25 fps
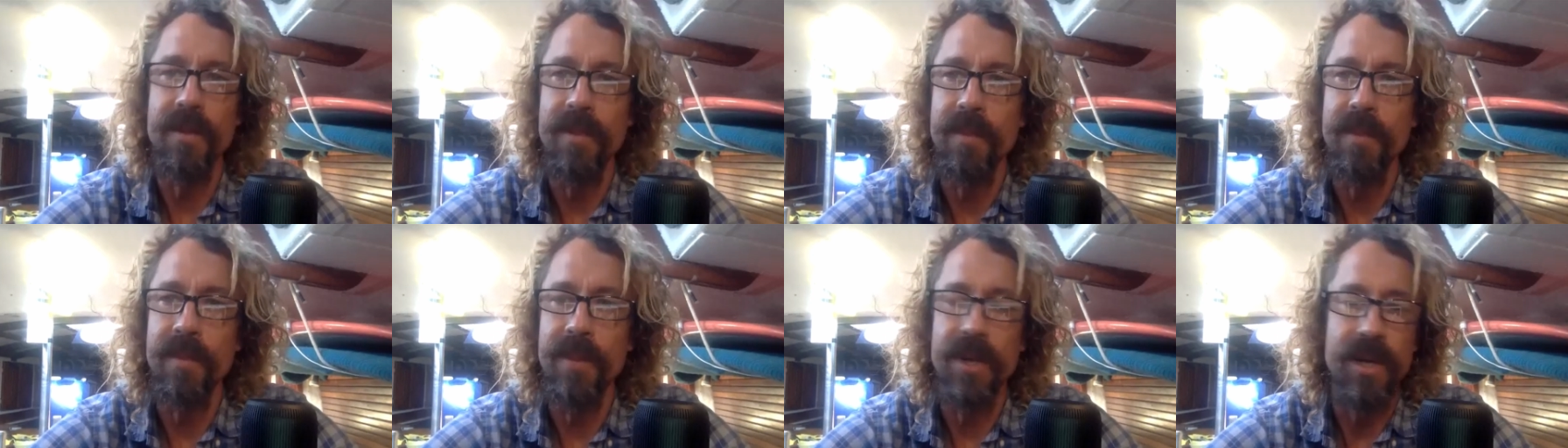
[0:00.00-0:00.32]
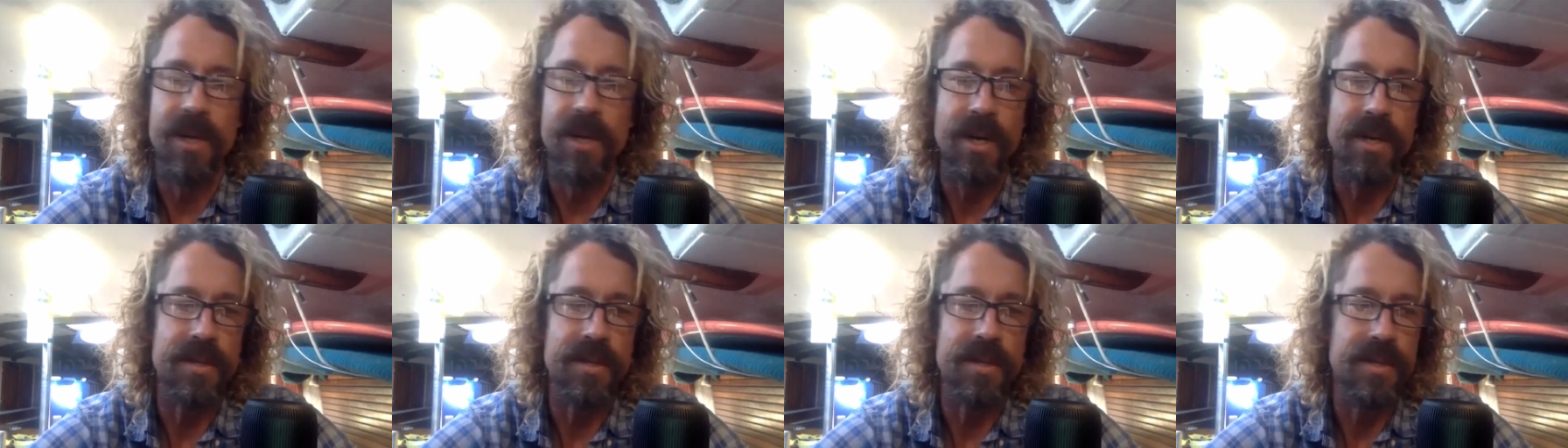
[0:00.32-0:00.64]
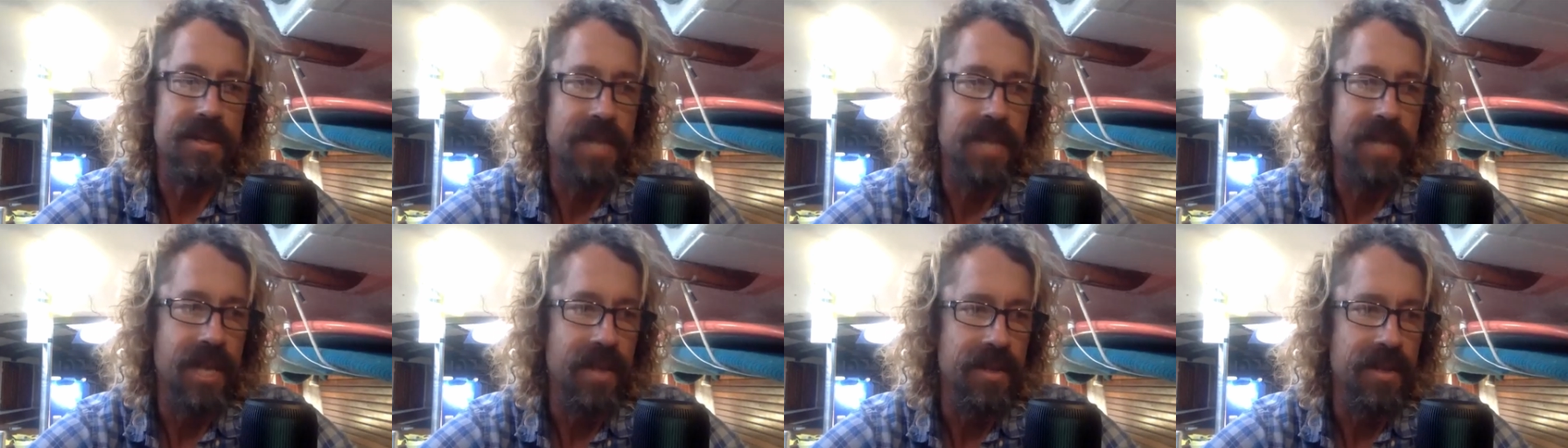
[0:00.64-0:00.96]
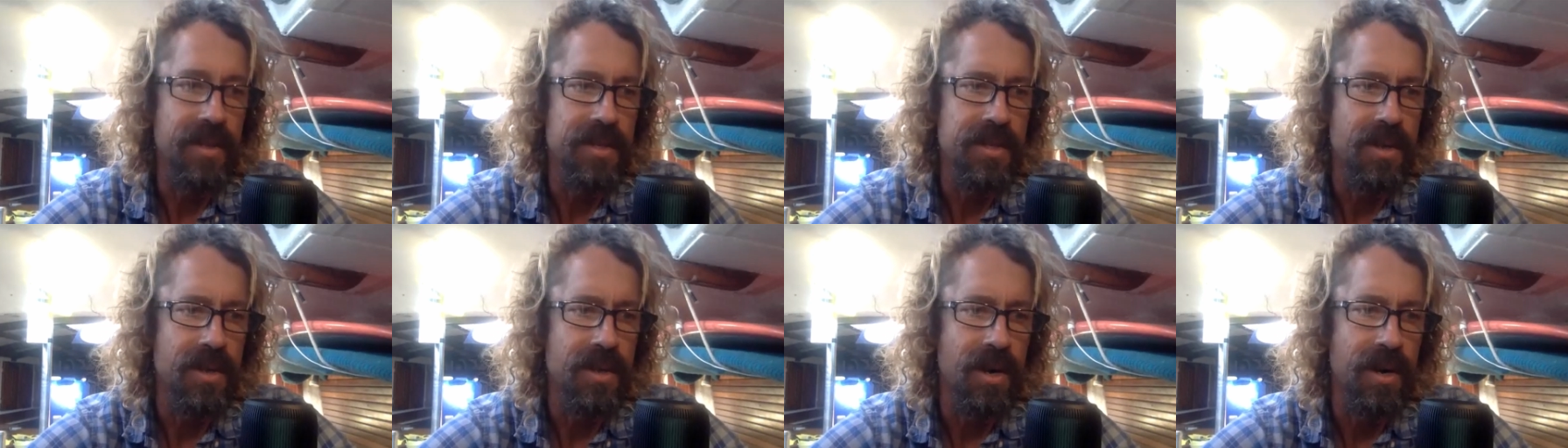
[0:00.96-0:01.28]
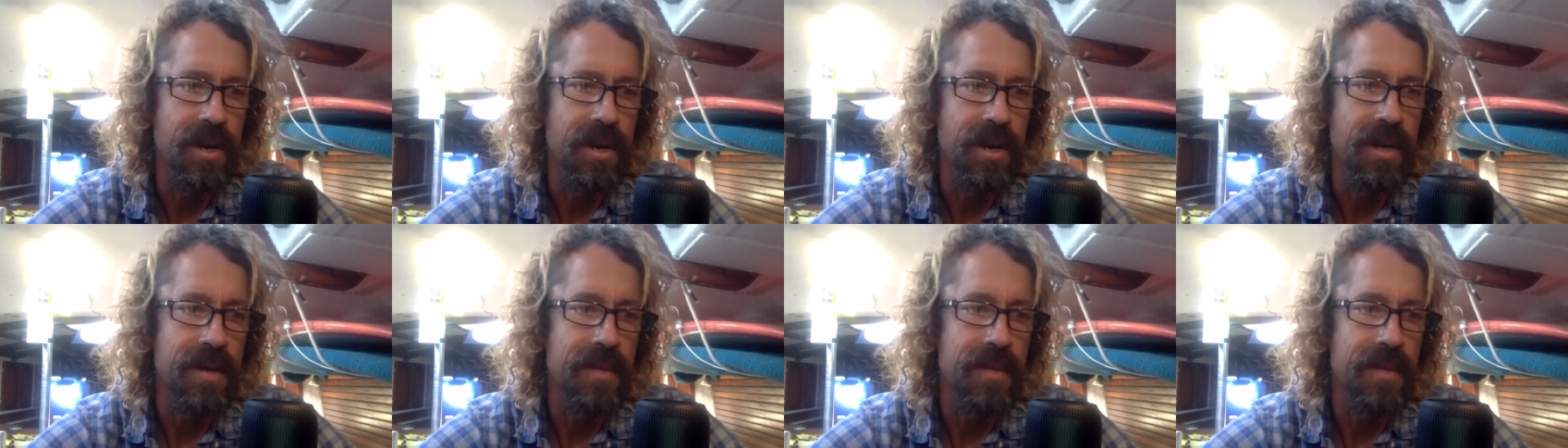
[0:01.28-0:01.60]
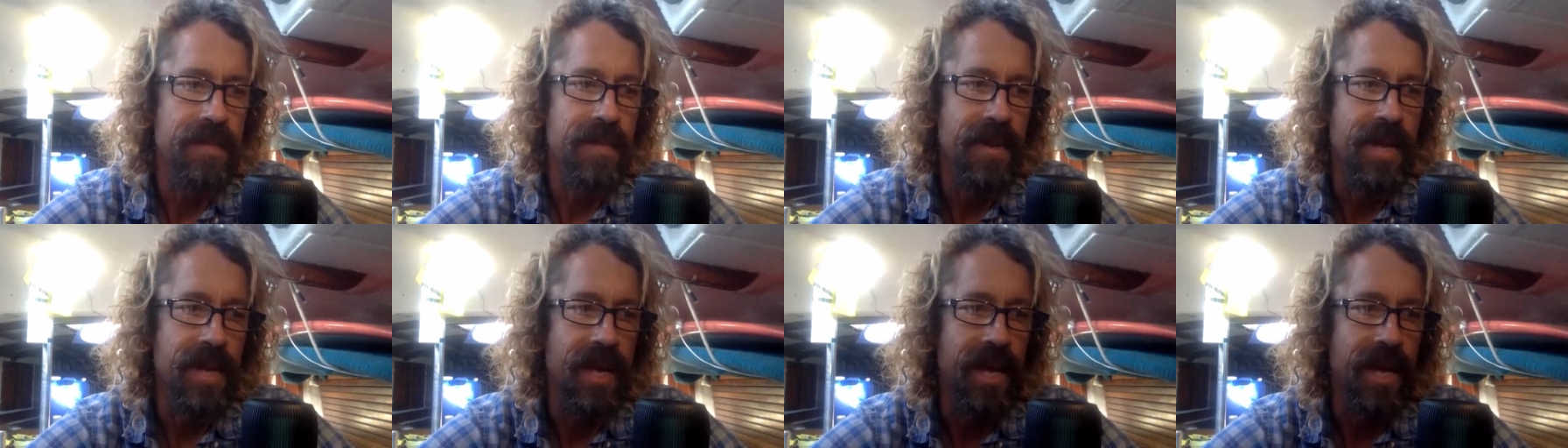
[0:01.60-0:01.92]
because sailing started
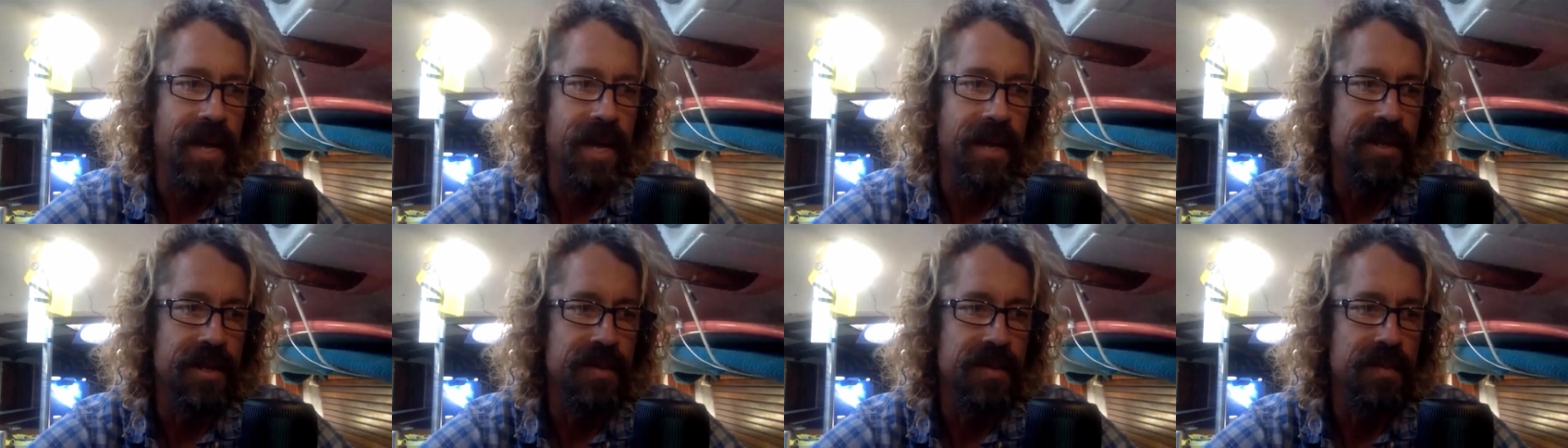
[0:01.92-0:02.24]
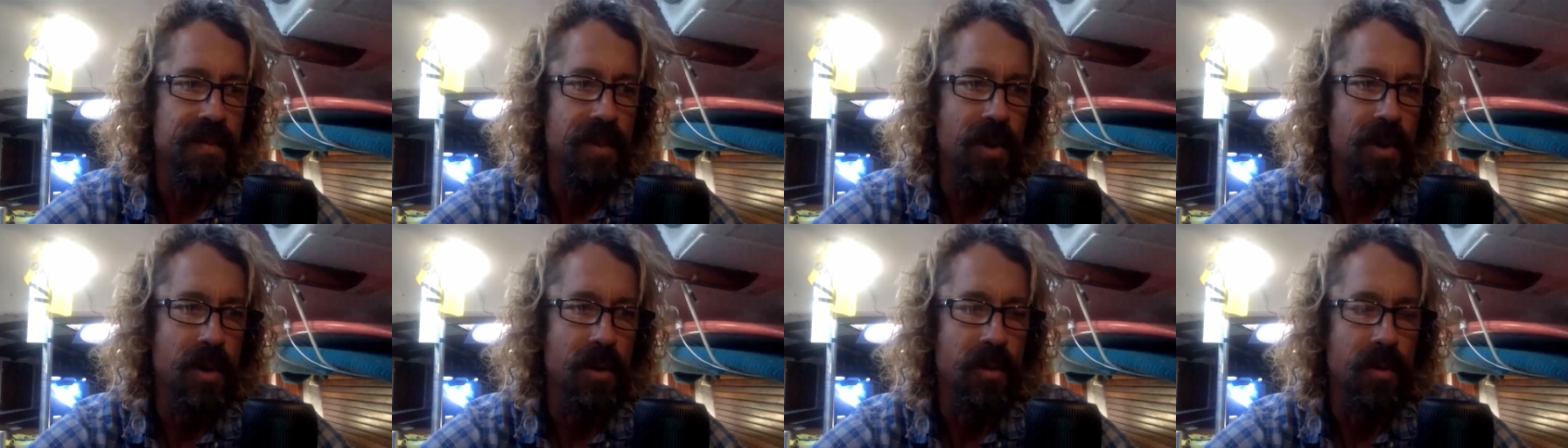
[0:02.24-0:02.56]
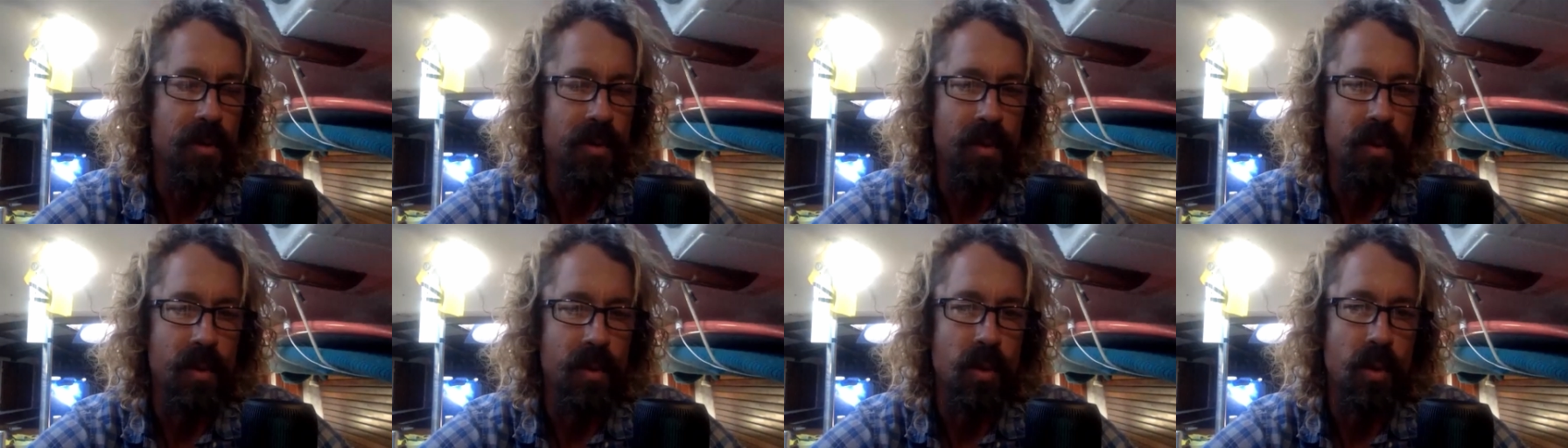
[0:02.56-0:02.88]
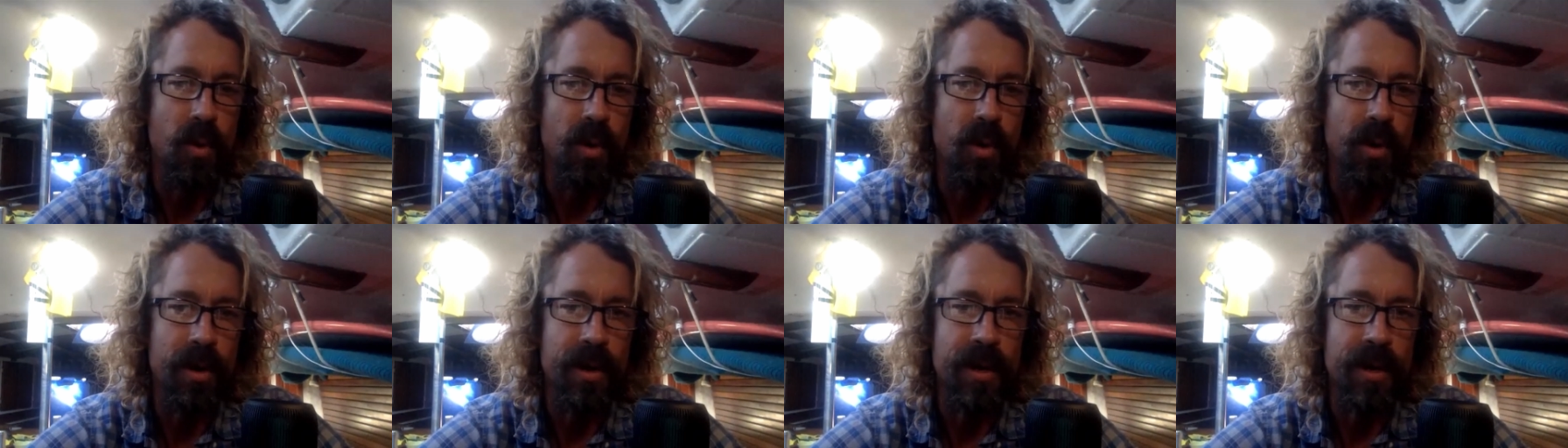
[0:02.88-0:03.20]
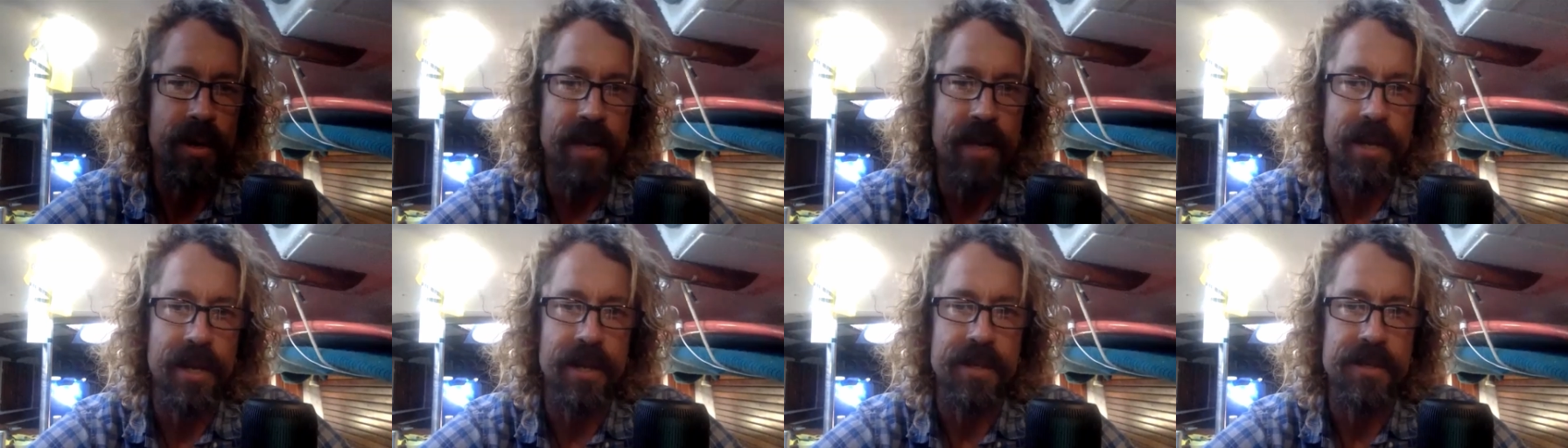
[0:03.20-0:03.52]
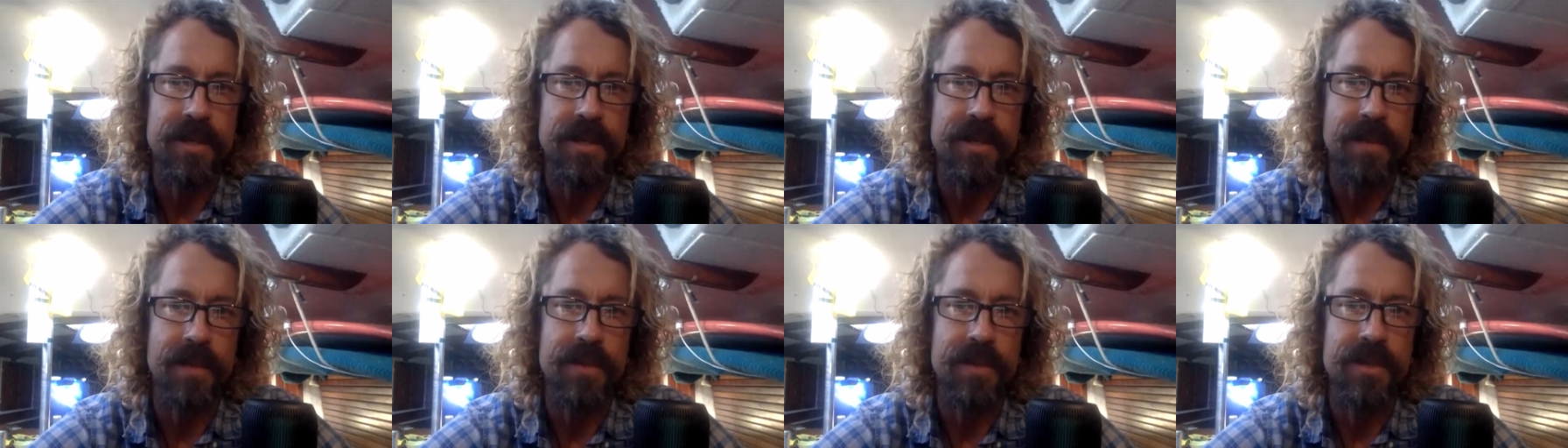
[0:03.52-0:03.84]
as both a reward and a
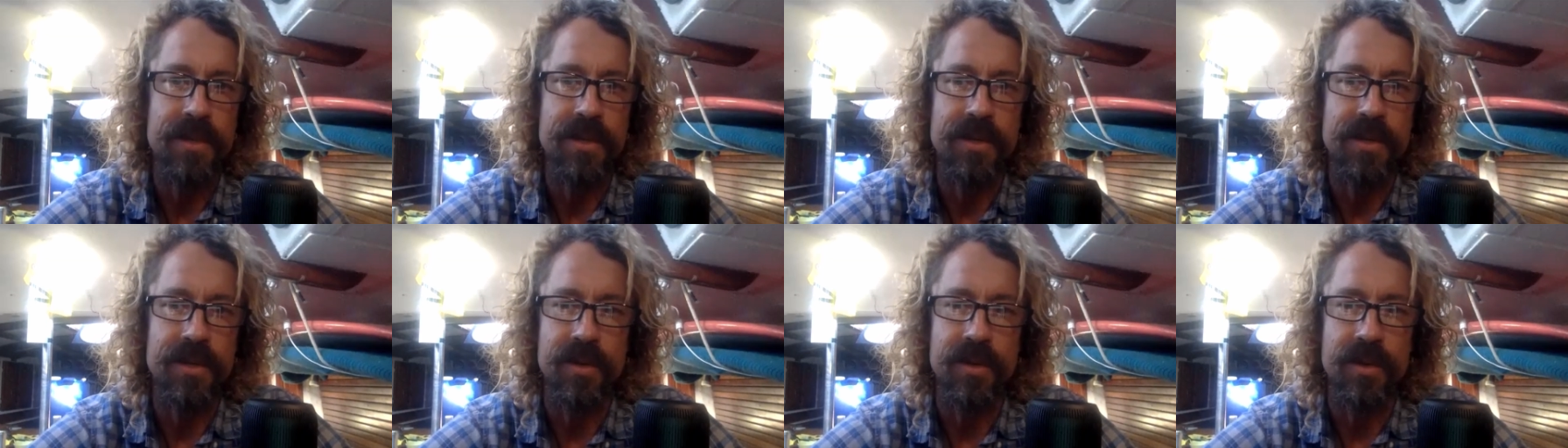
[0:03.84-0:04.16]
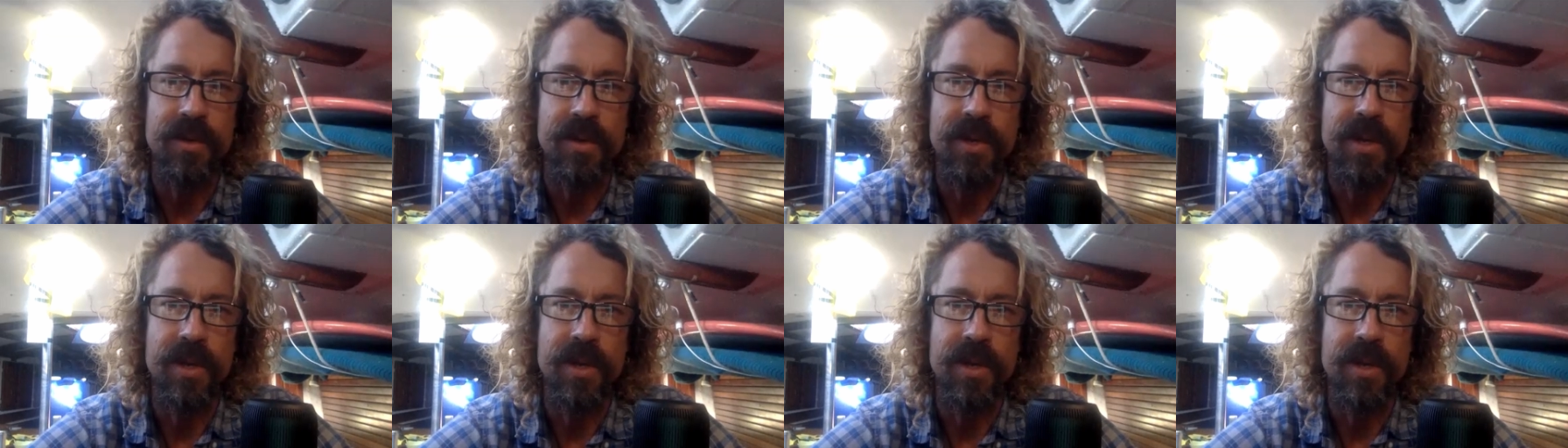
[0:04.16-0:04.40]
substitute